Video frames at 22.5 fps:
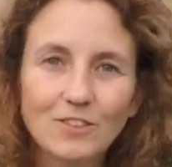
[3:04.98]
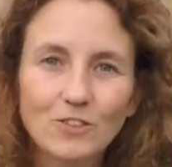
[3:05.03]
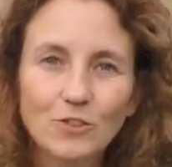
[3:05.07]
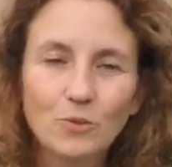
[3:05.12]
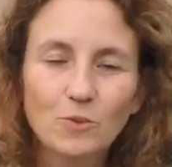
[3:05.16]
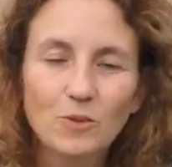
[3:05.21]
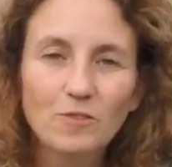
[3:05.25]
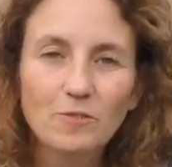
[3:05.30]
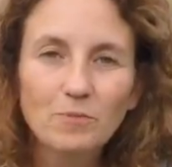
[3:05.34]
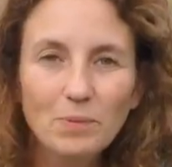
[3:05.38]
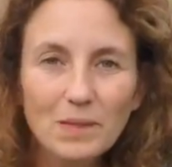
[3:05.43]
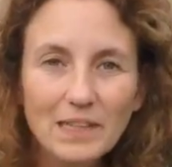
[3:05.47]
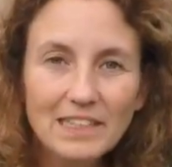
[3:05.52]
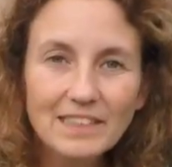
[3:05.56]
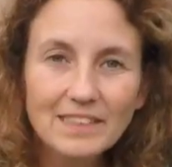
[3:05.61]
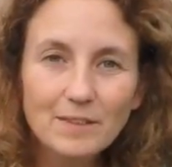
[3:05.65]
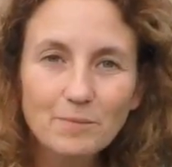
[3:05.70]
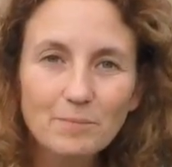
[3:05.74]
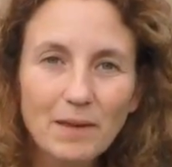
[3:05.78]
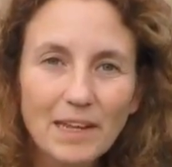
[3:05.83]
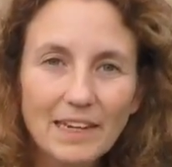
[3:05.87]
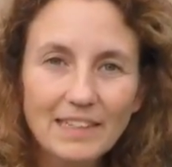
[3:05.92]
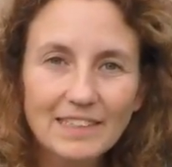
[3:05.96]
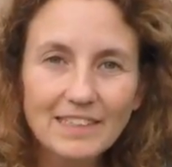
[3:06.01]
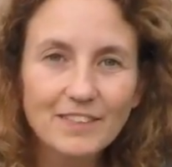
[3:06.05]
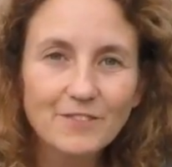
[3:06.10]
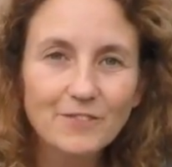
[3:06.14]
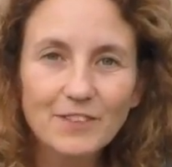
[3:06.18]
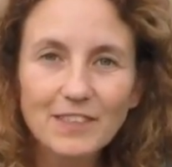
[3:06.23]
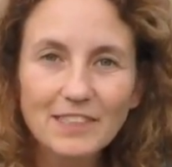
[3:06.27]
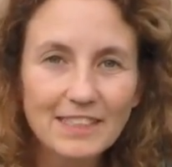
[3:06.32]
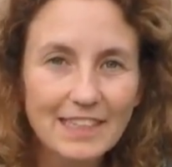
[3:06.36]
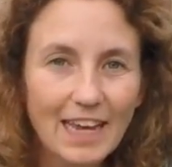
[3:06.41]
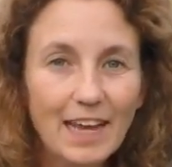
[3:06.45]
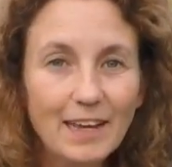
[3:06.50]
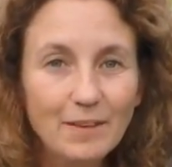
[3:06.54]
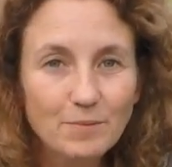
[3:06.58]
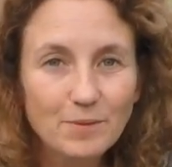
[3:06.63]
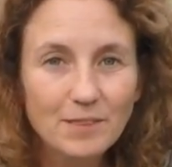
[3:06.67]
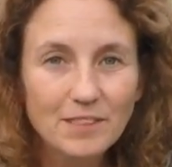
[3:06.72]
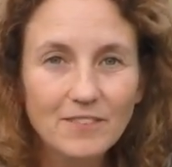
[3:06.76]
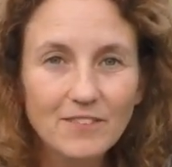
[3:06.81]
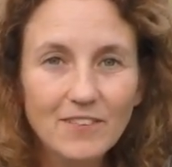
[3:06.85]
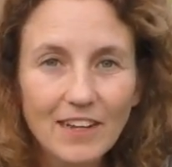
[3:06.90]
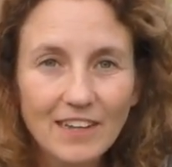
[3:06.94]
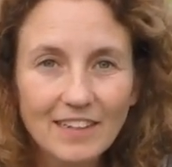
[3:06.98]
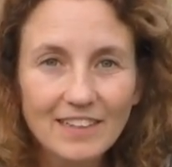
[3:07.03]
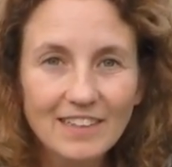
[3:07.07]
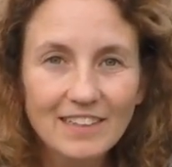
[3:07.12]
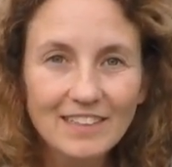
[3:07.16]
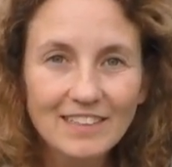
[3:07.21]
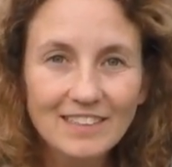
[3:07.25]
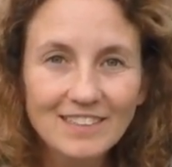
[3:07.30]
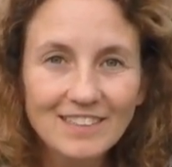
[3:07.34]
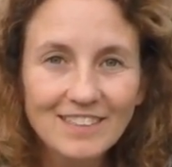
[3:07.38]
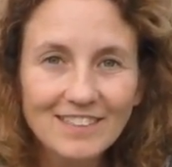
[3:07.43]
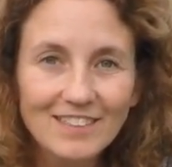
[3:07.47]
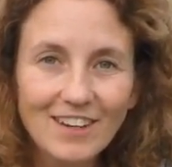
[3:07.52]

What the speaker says: So we've planted many different types of onions.